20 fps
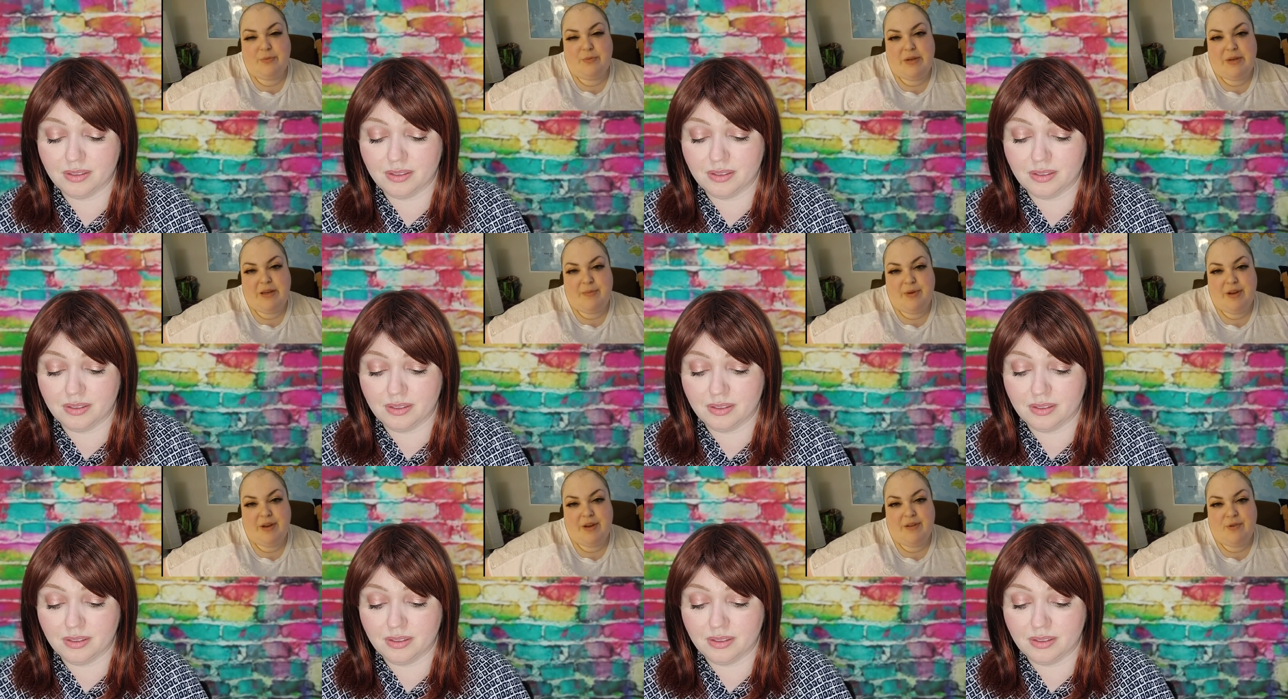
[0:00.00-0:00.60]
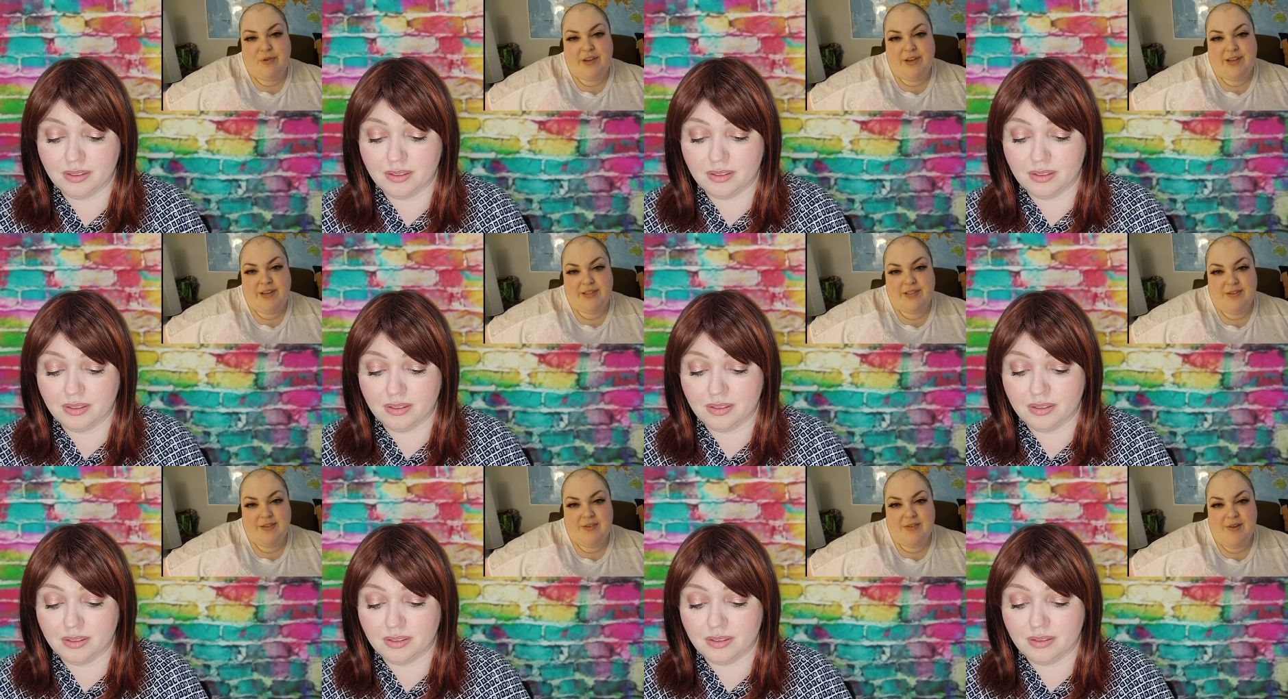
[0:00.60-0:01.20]
Speaker 1: BMI voice.
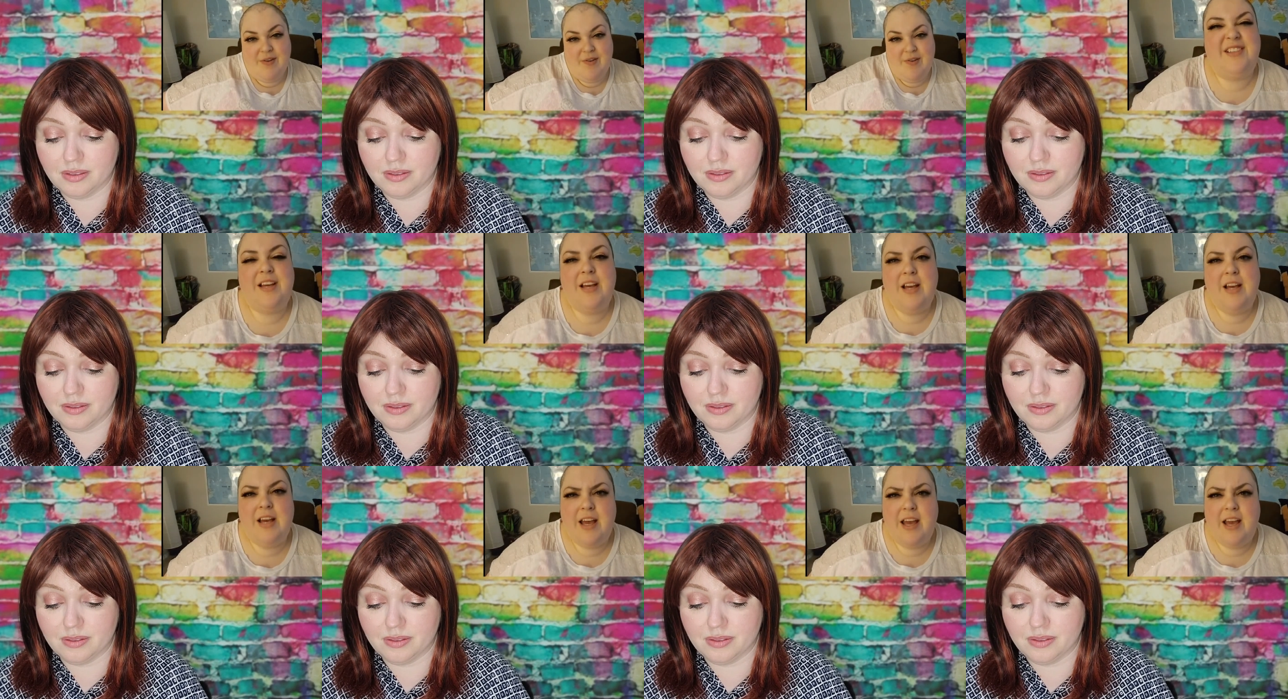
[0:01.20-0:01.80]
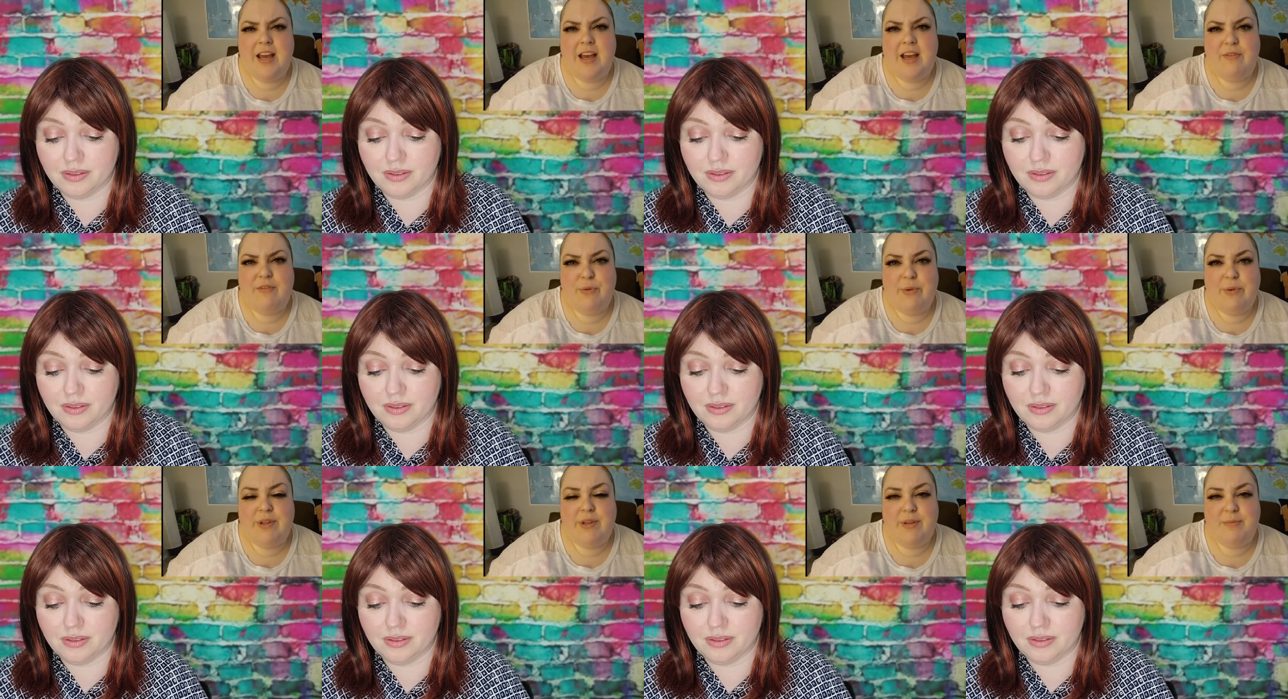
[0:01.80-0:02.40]
Hey,
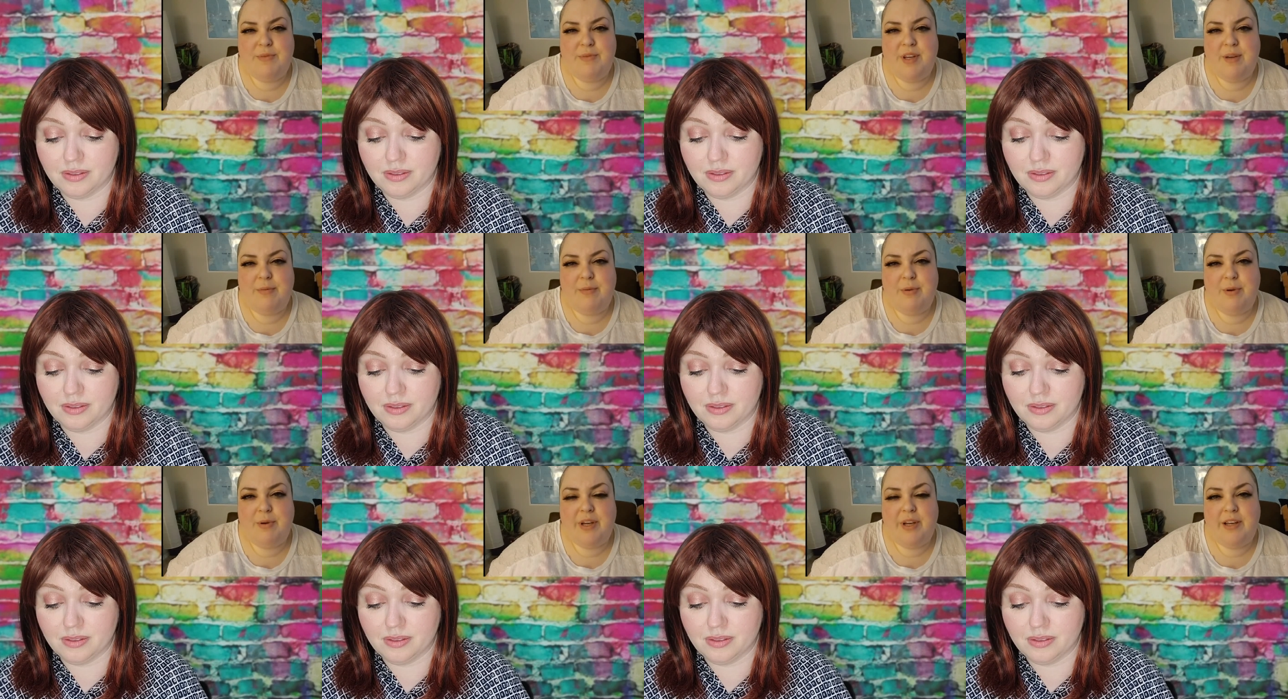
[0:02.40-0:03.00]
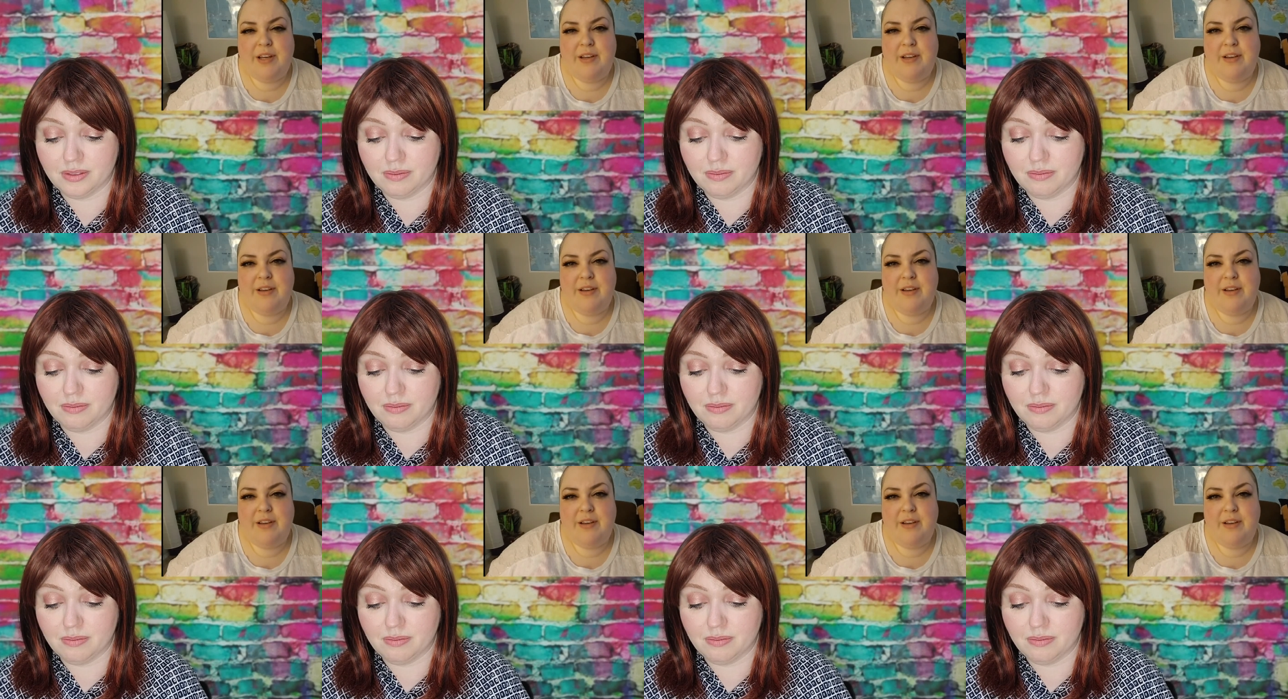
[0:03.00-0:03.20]
everyone thumbs up, okay?